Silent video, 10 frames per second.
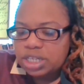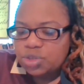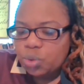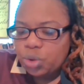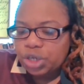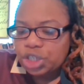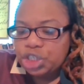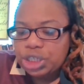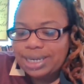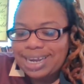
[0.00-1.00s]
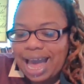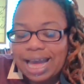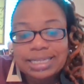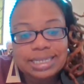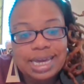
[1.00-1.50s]
disorder should
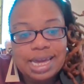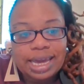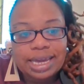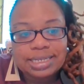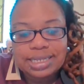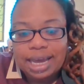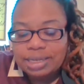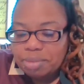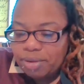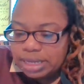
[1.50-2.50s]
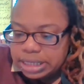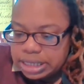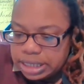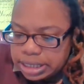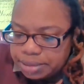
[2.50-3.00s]
not take
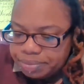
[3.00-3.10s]
antidepressants.